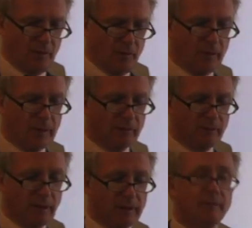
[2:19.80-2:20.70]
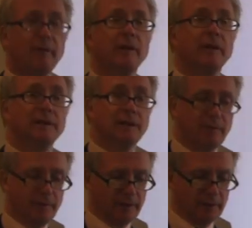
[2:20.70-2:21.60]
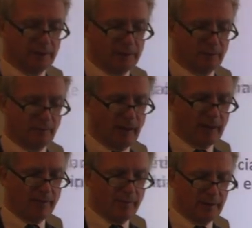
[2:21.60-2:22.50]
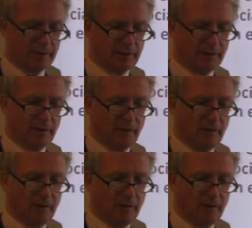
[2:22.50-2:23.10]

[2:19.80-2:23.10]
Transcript: We can find various definitions of bioethics.